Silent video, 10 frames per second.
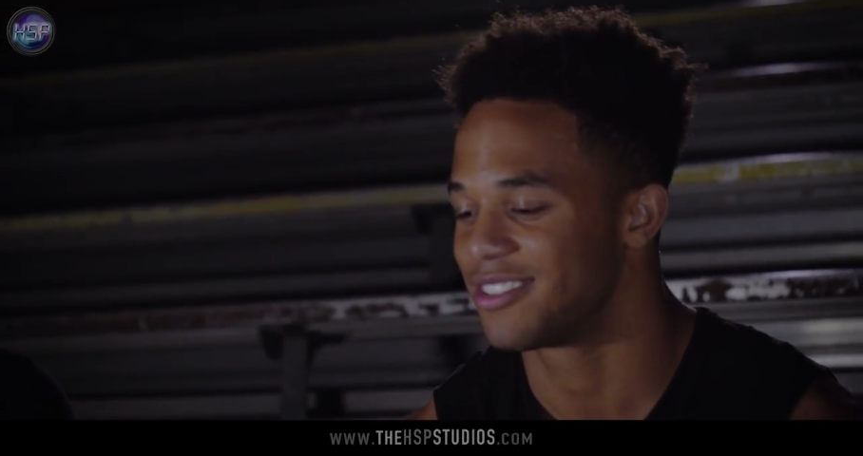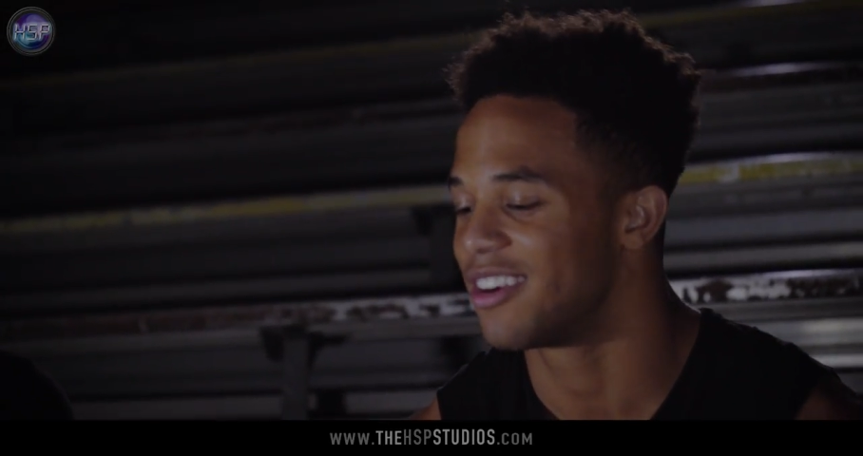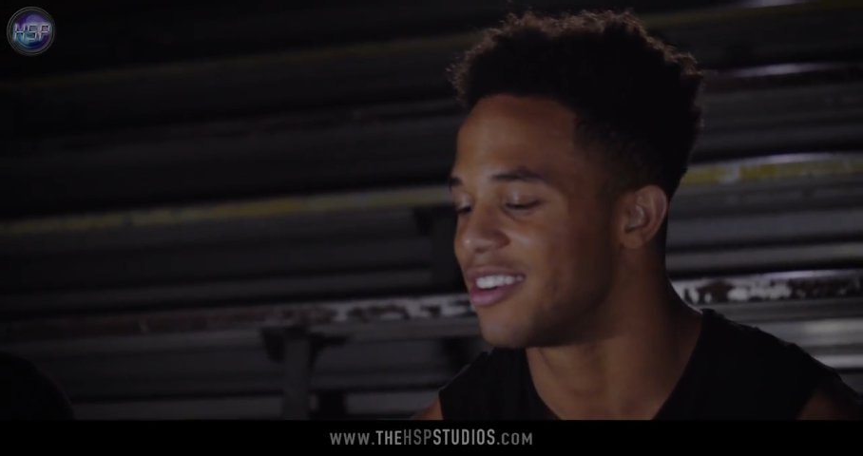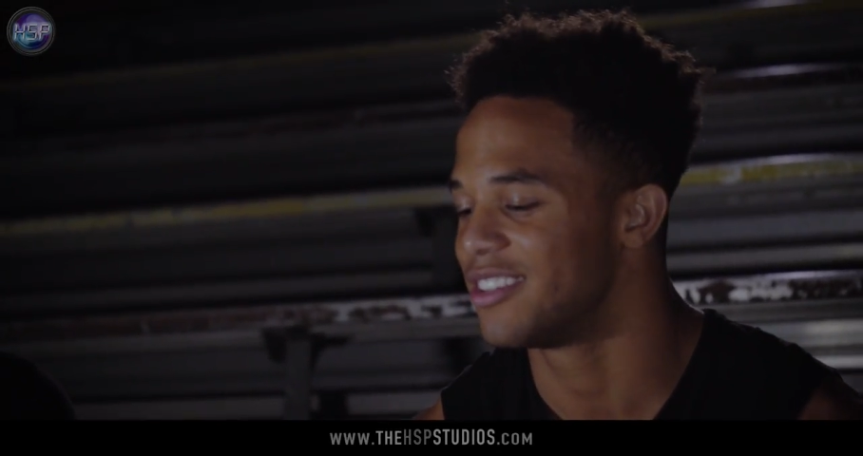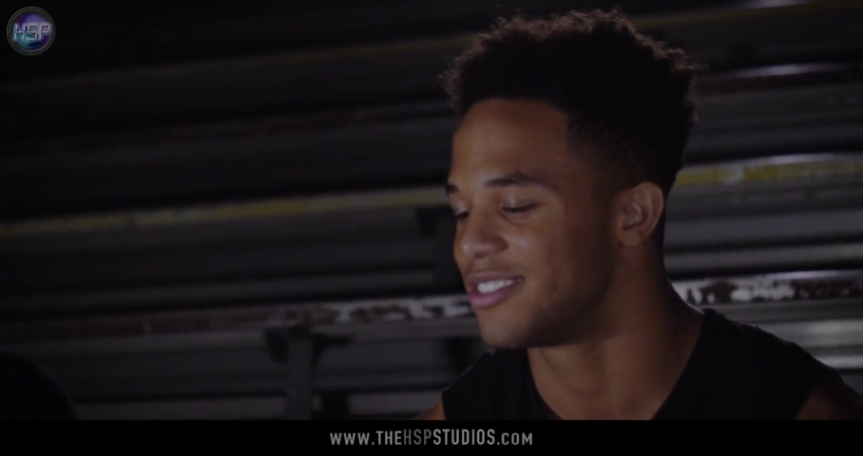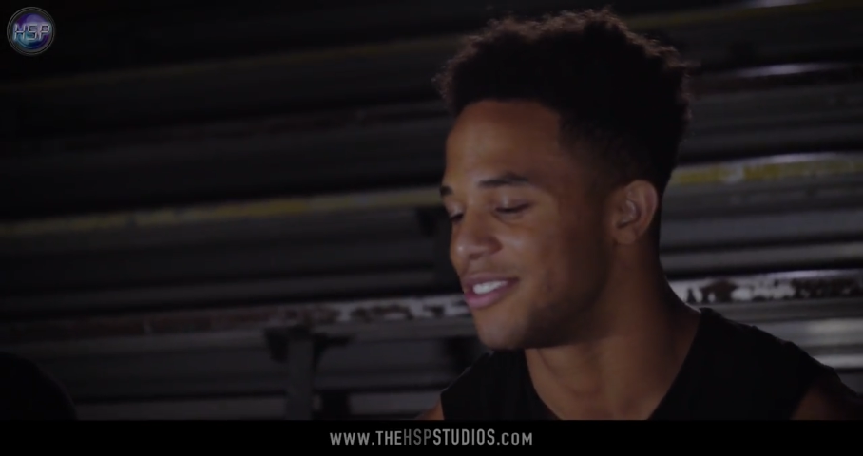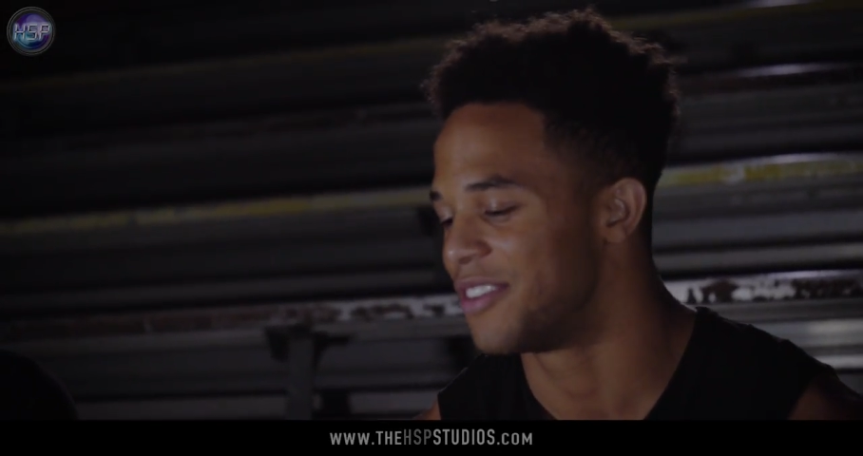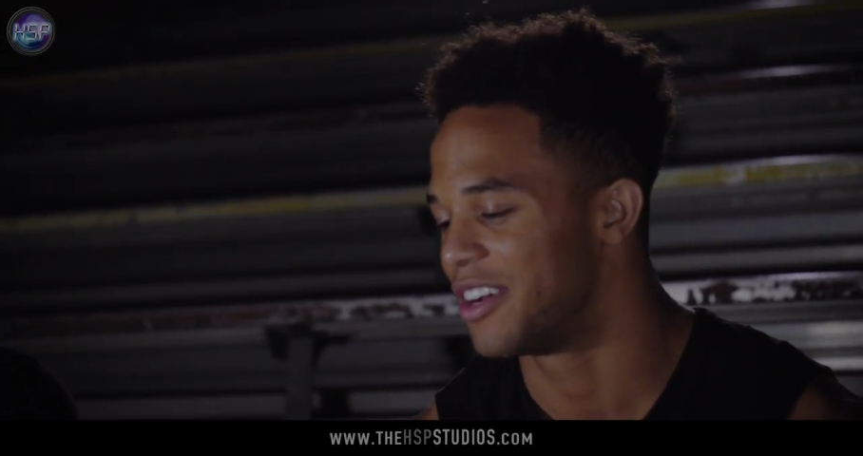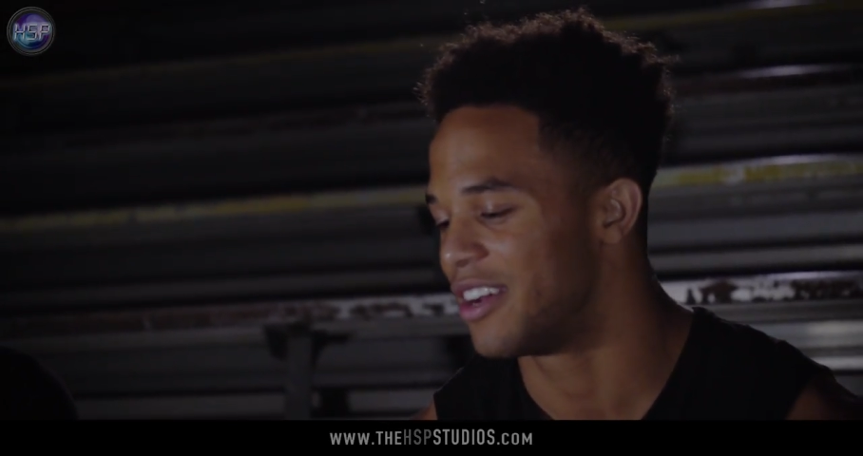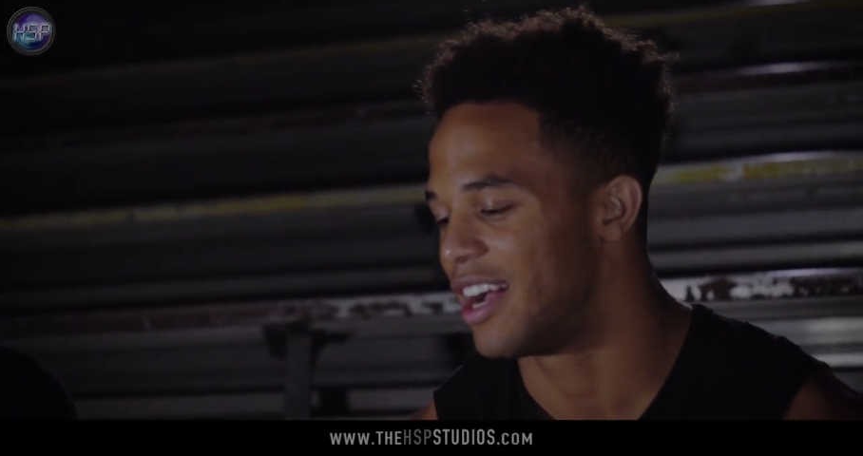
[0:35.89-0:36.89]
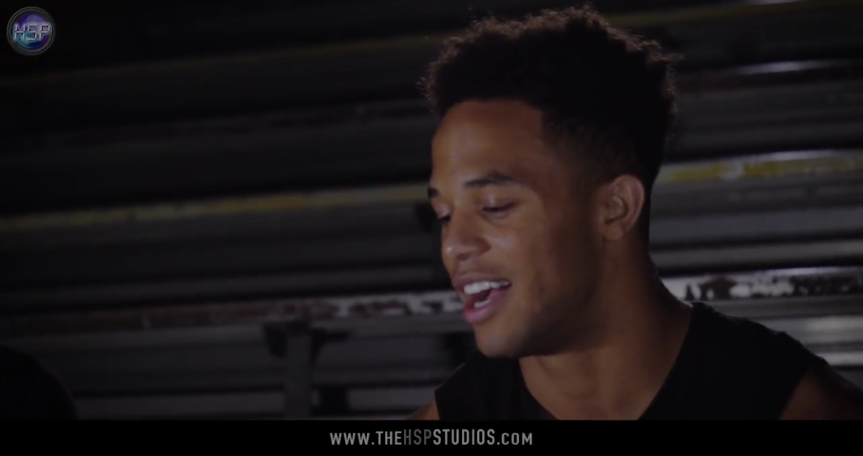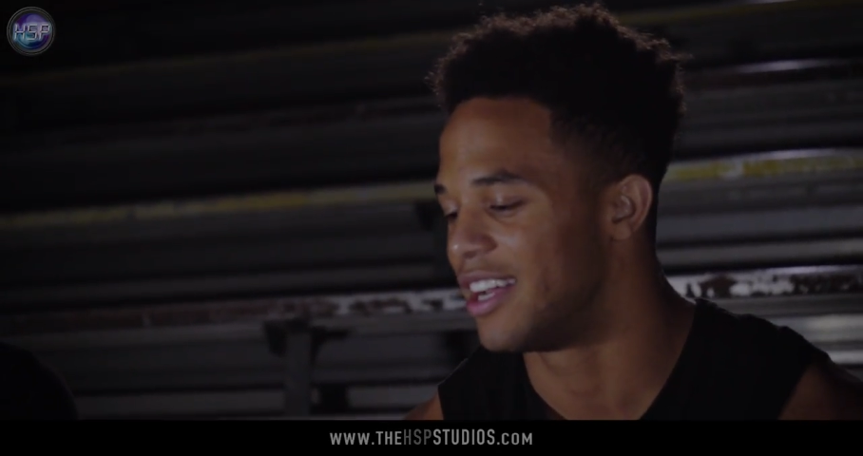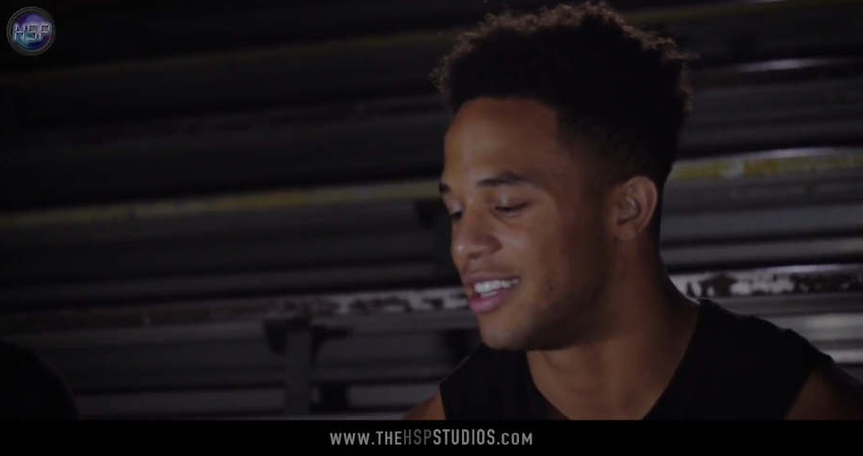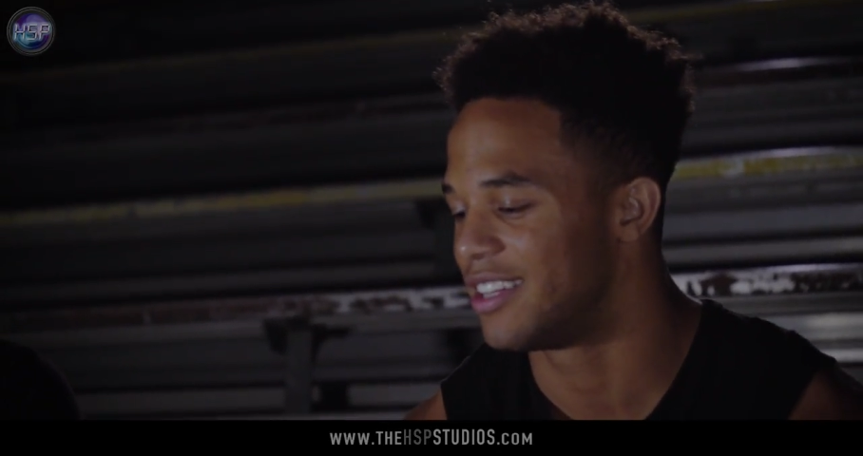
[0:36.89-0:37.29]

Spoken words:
start is very high,